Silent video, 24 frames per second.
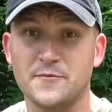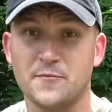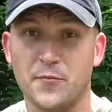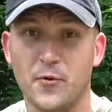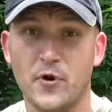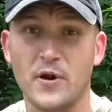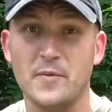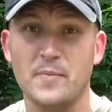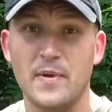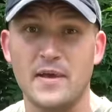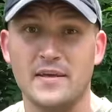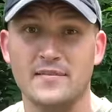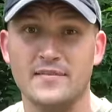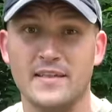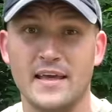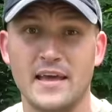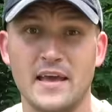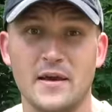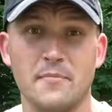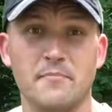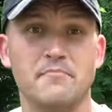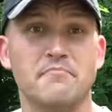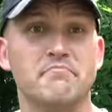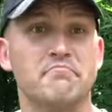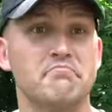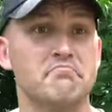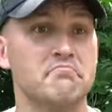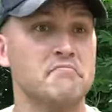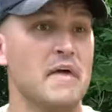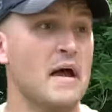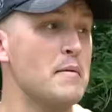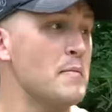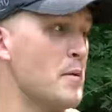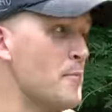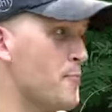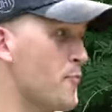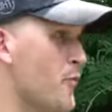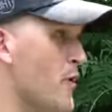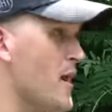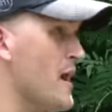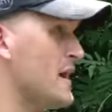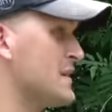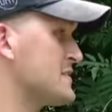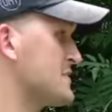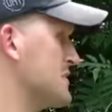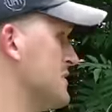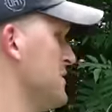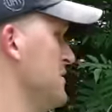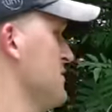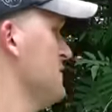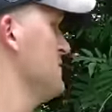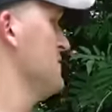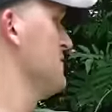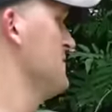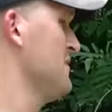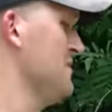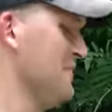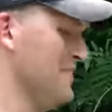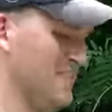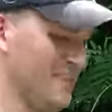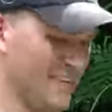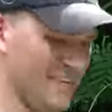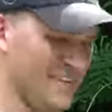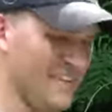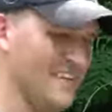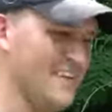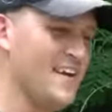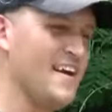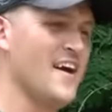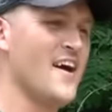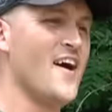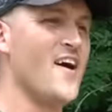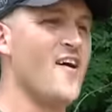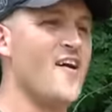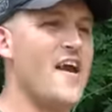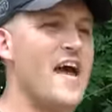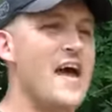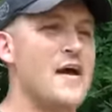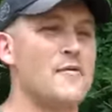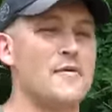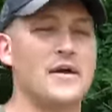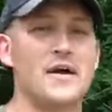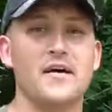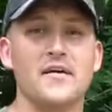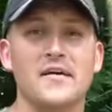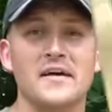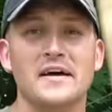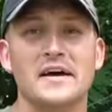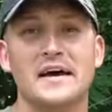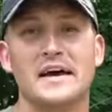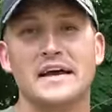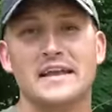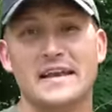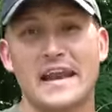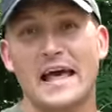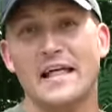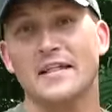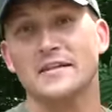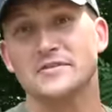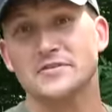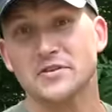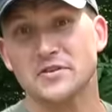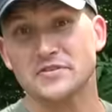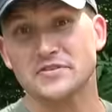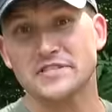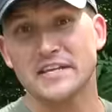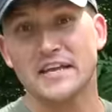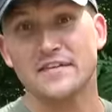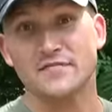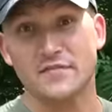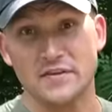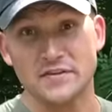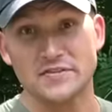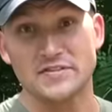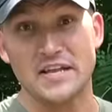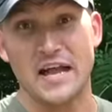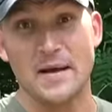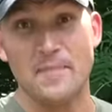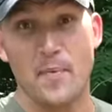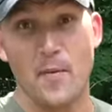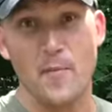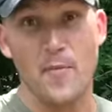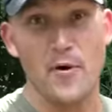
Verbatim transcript: a pretty big limb. I'm impressed. All right, well, now let's go see if they'll stop a